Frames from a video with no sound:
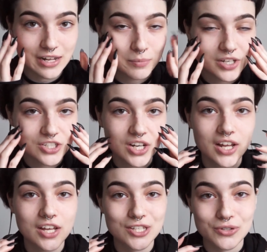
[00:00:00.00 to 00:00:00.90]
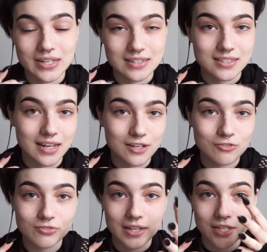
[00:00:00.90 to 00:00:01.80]
that much. So like instead
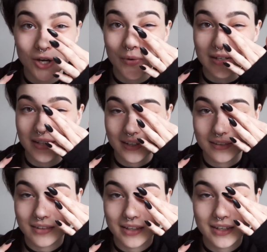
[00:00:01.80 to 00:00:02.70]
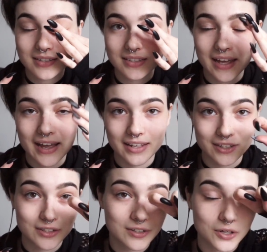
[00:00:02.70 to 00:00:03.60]
of like going like this, I
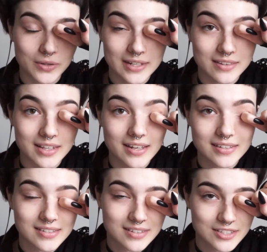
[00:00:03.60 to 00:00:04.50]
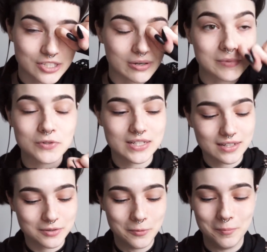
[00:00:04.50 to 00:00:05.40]
go like this. So I'm
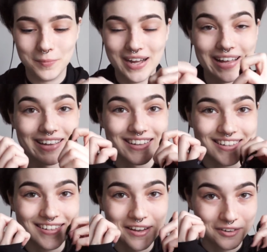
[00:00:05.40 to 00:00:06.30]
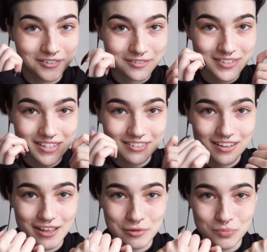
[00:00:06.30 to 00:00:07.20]
using my knuckles a
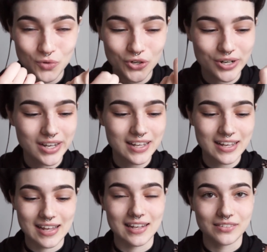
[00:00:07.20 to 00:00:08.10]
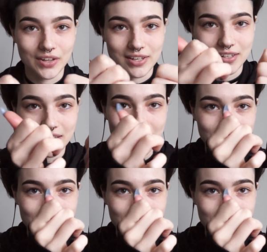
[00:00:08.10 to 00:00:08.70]
lot more and like